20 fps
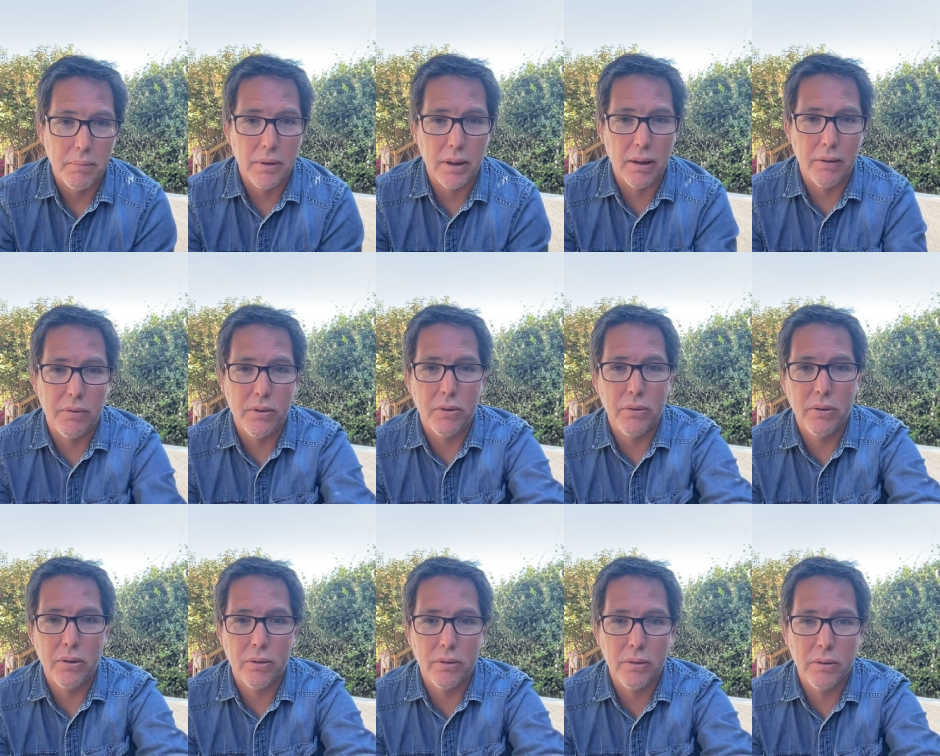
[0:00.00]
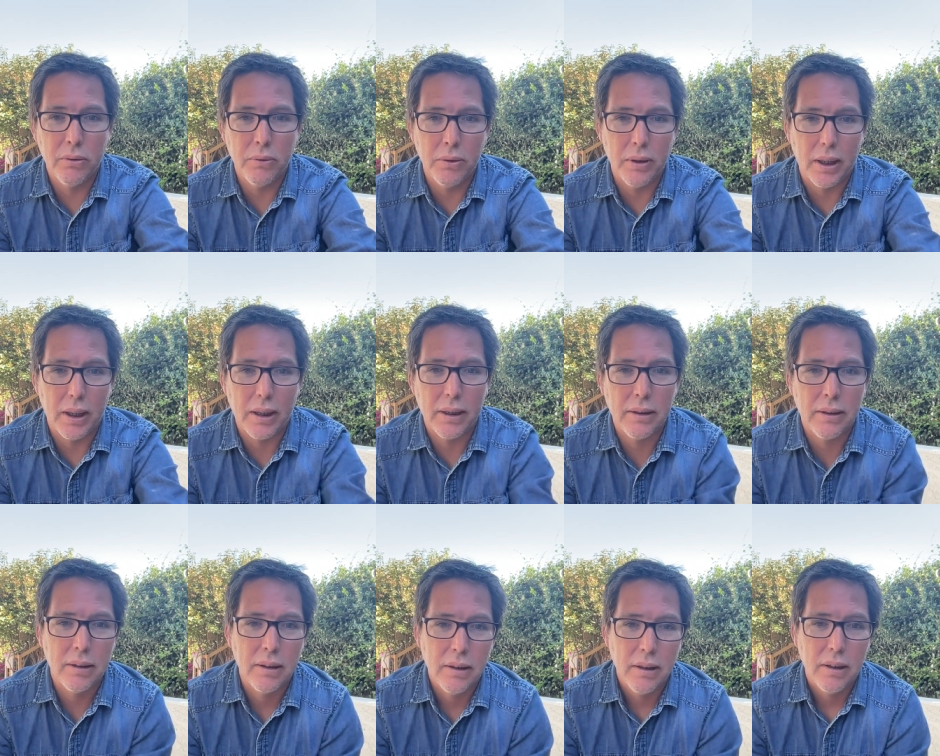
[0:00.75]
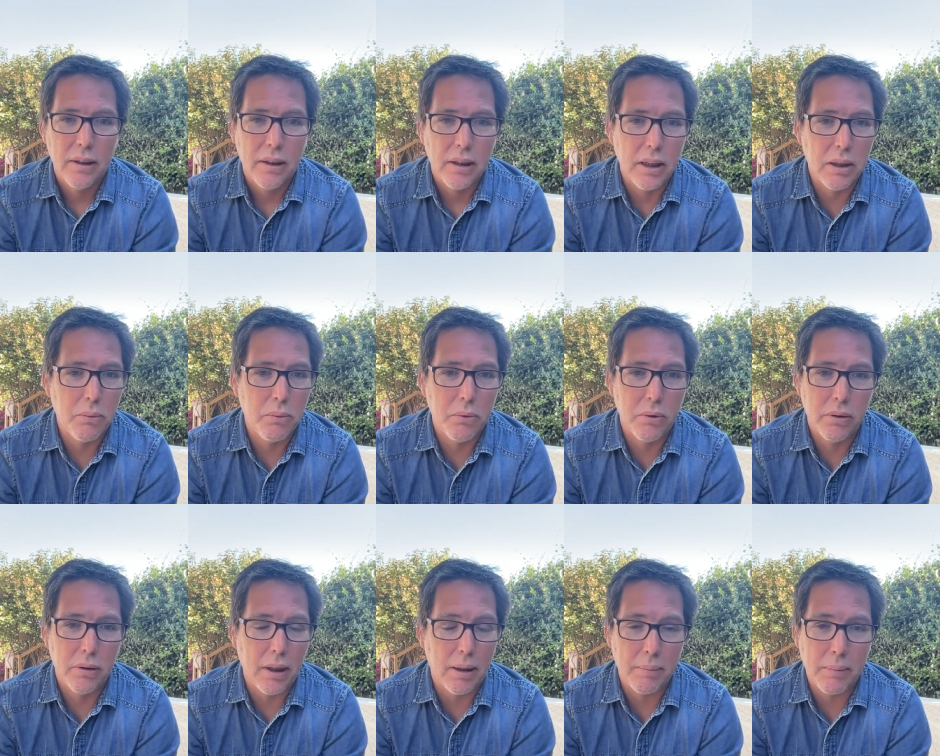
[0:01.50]
If you don't do that, it
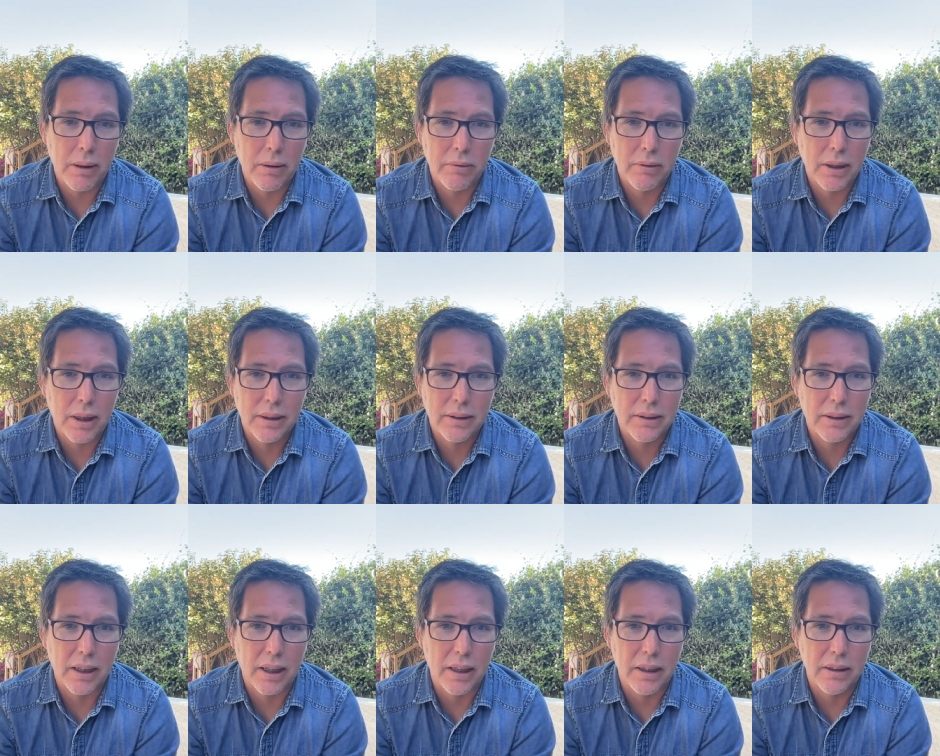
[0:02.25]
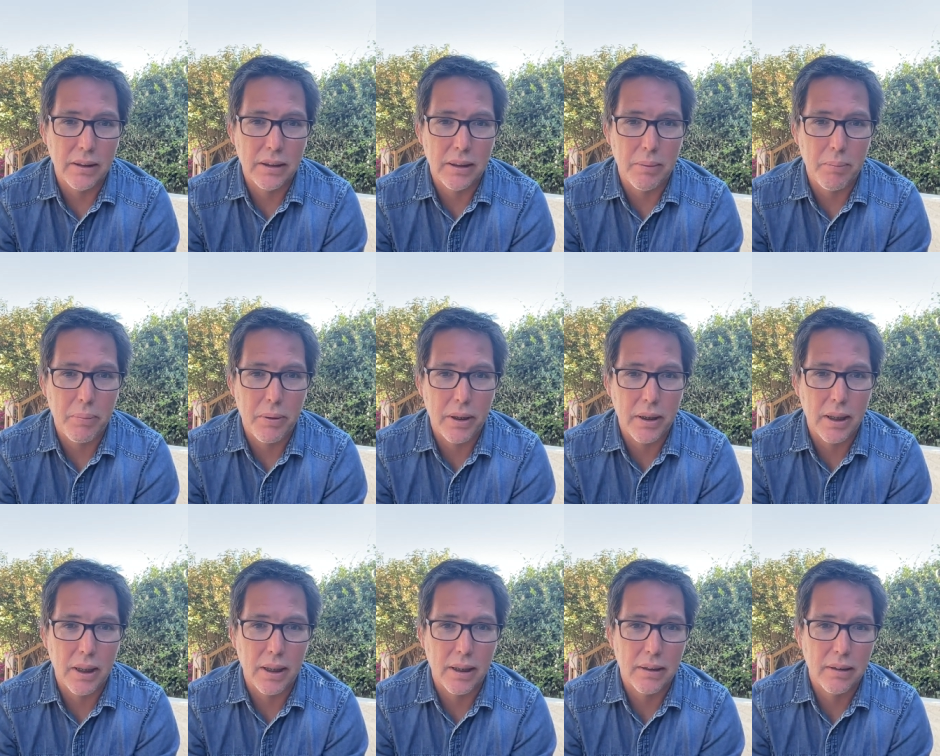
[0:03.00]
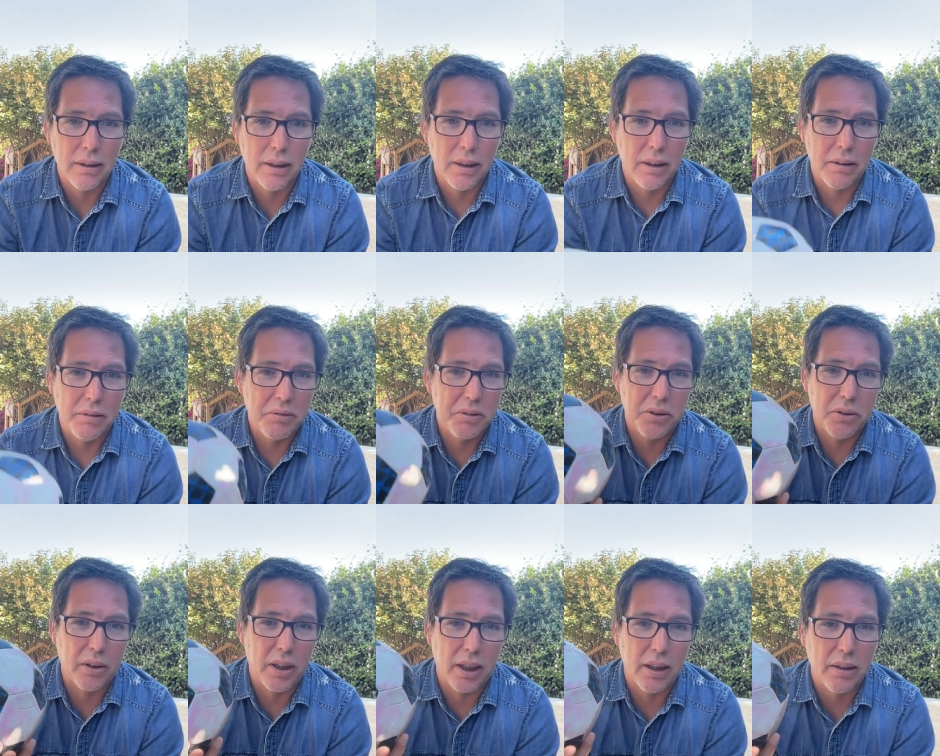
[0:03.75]
would amount as saying simply that
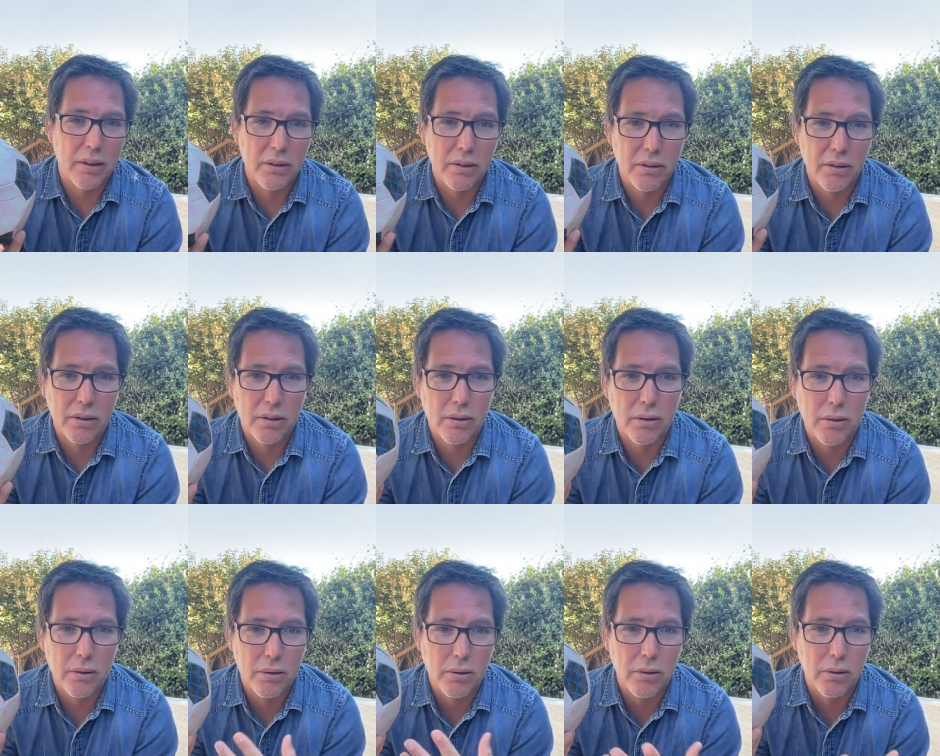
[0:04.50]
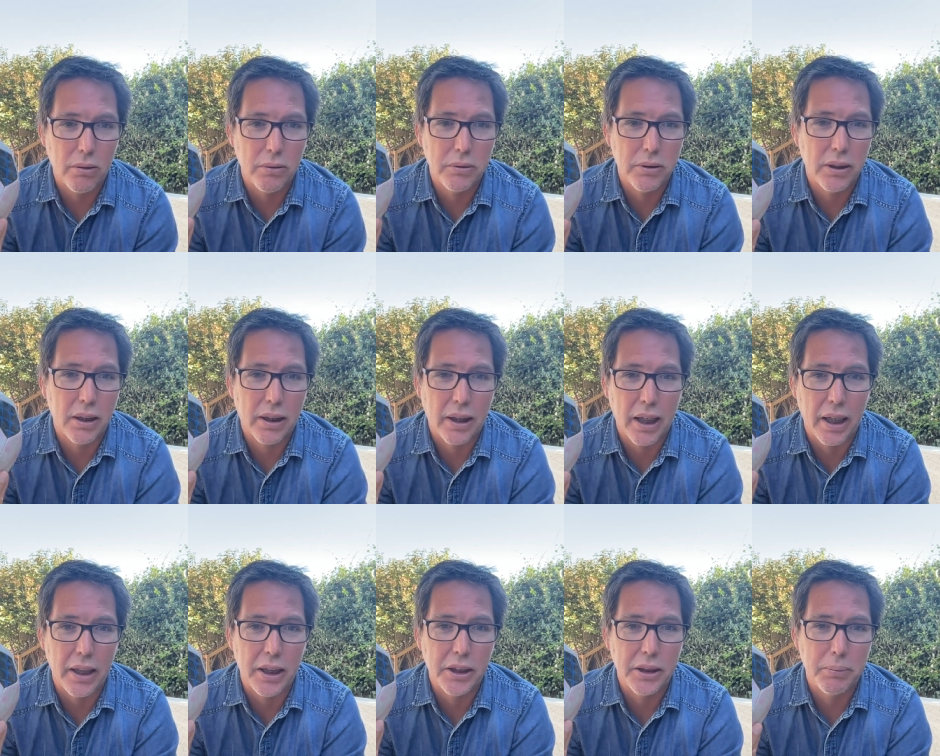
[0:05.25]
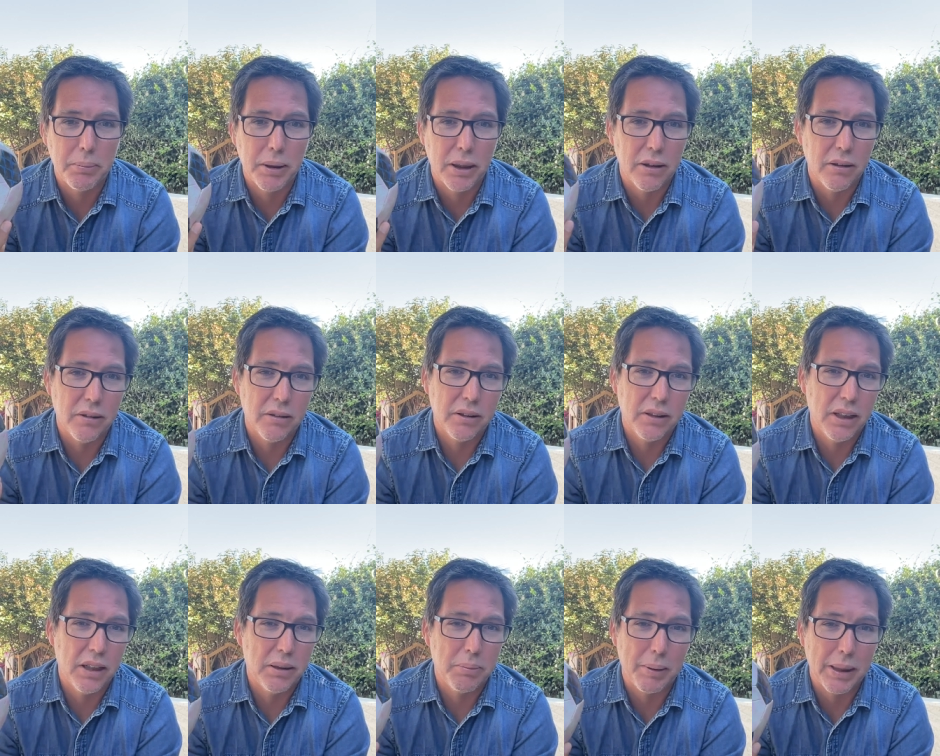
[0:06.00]
you can't close the cage
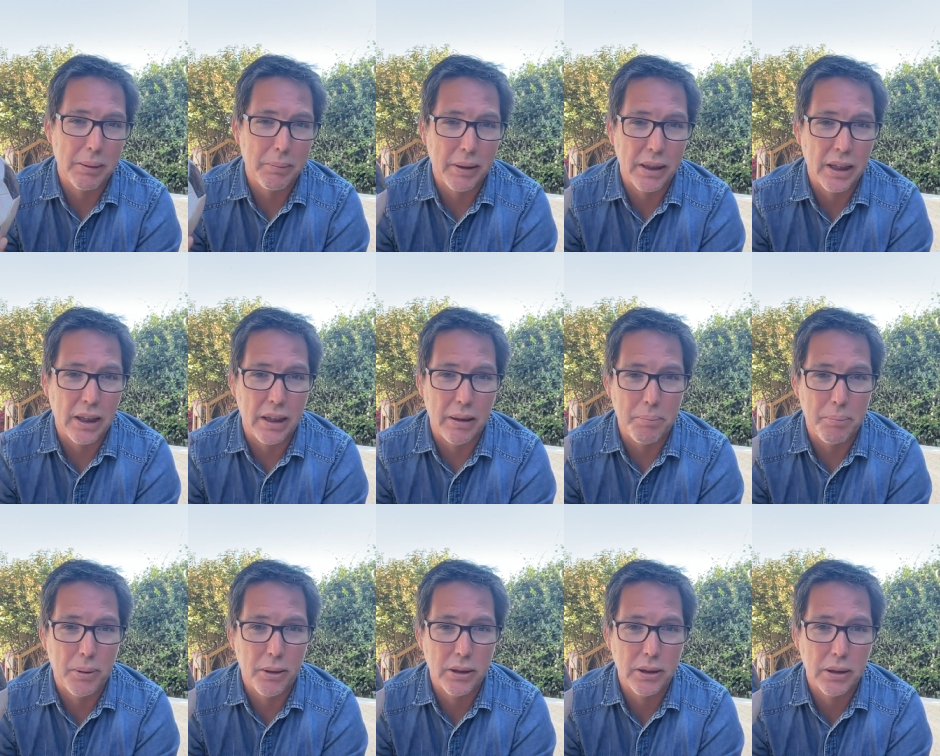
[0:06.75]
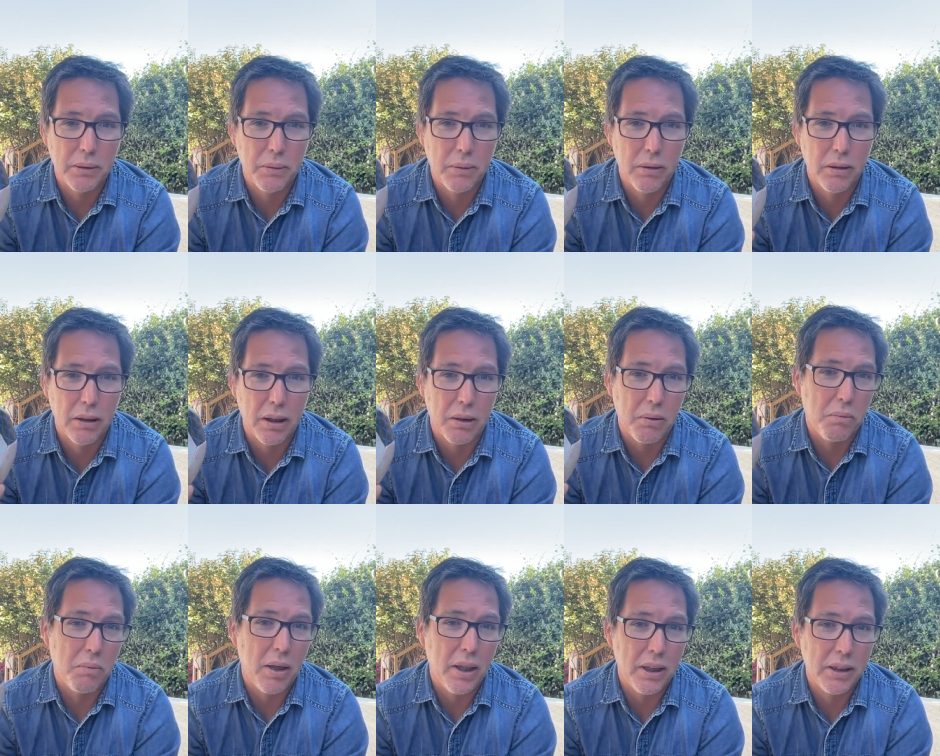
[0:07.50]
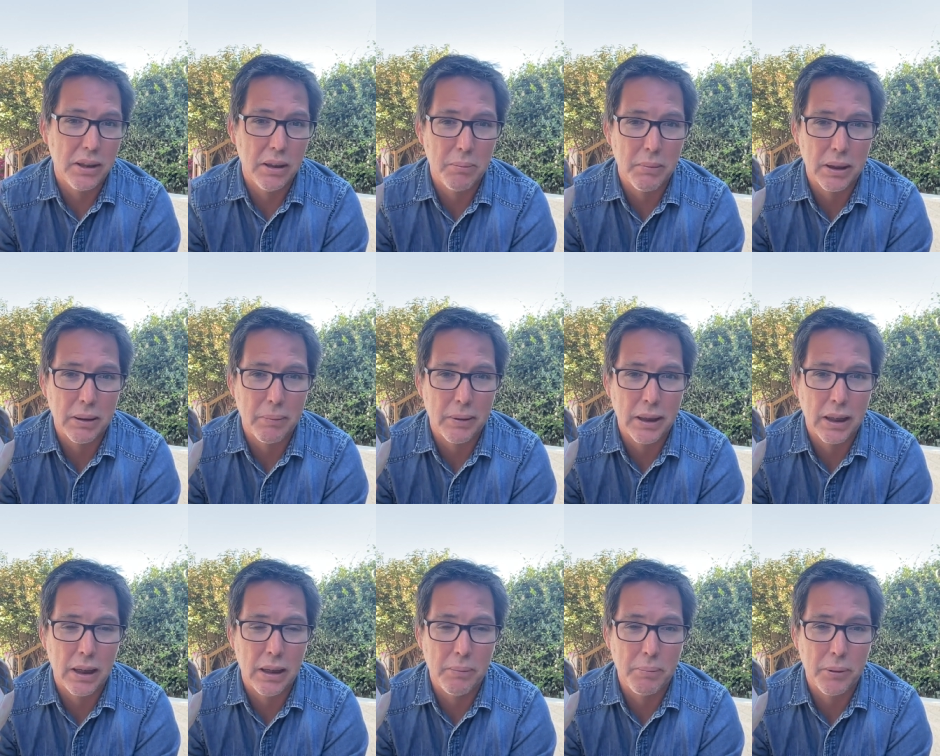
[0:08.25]
because it's mathematically impossible. And why is it
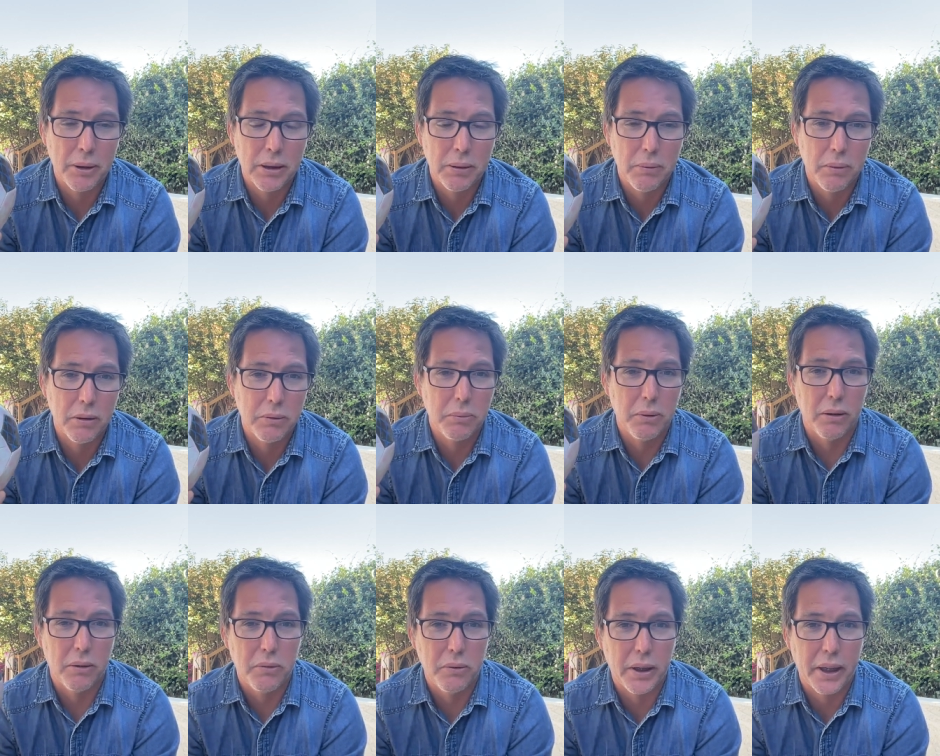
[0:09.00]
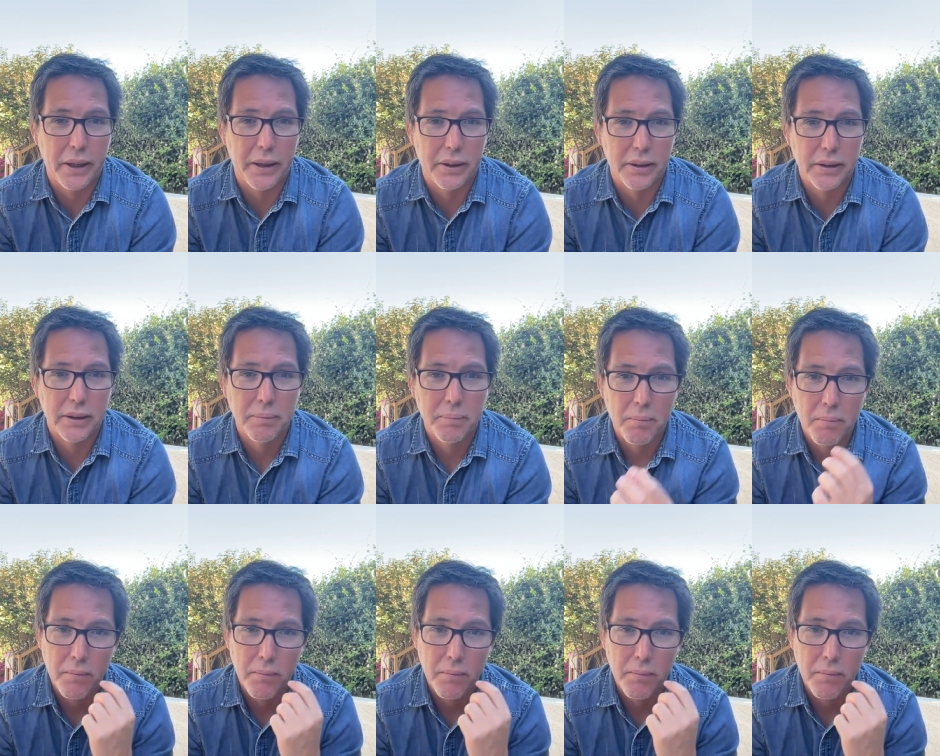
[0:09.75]
mathematically impossible? Well, who cares?